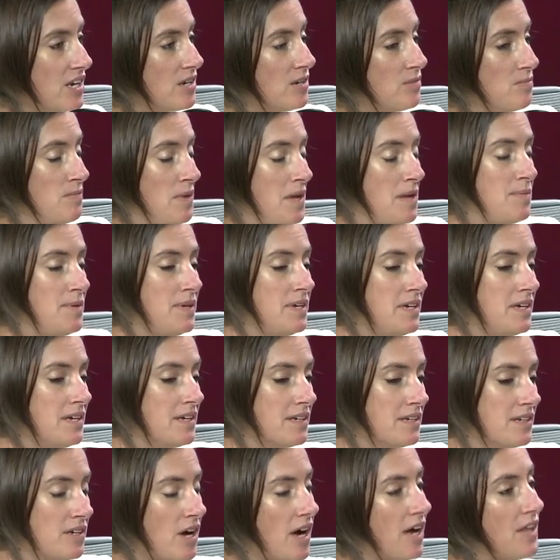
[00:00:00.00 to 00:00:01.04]
maybe
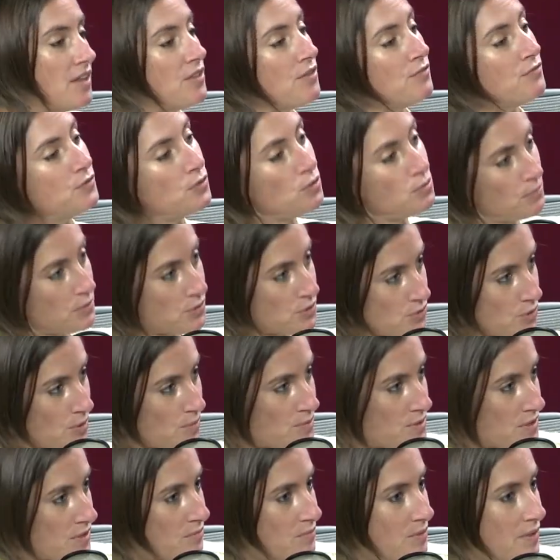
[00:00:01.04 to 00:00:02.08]
not the full
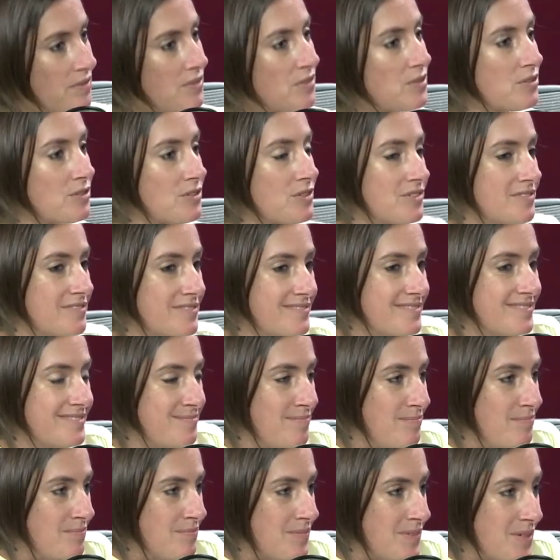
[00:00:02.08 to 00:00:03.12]
prescription, but they're
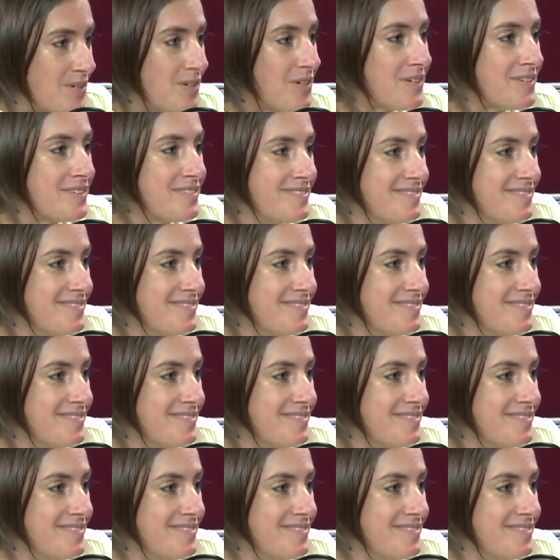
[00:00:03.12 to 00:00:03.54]
good